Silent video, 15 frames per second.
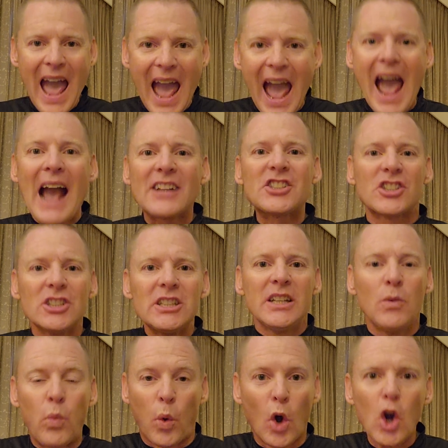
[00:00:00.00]
actually
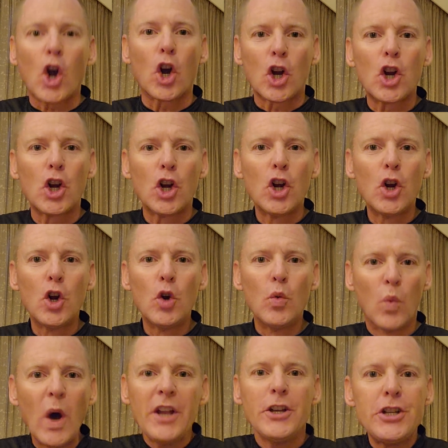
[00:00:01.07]
work?
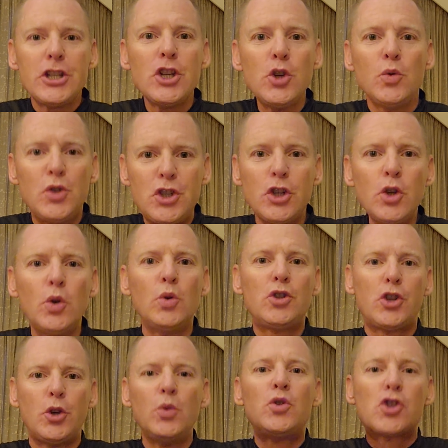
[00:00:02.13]
What do you do
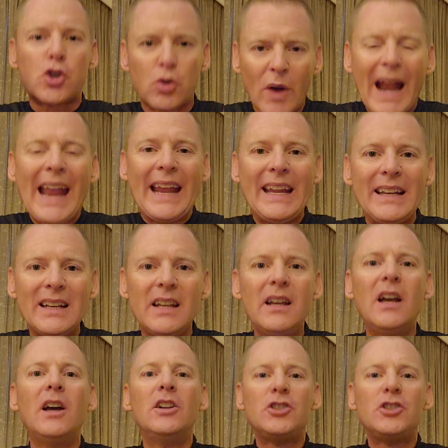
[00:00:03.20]
to train